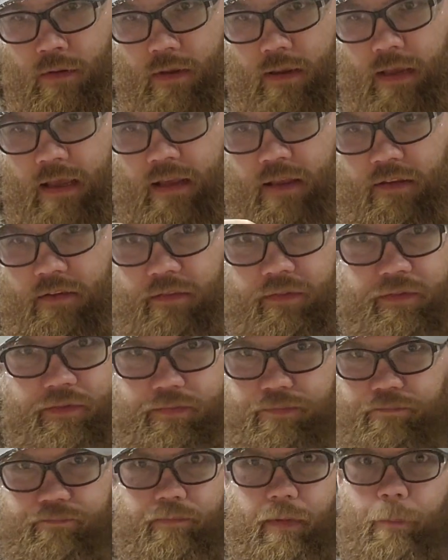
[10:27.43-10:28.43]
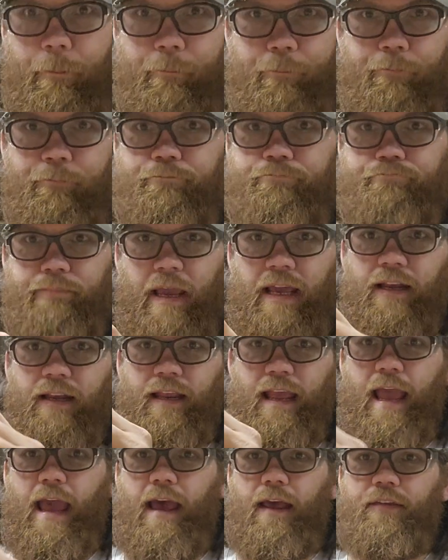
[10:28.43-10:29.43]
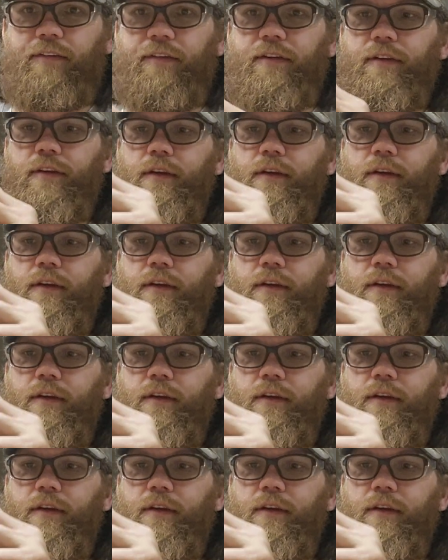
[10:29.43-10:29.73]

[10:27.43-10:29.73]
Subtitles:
is a pain in the ass.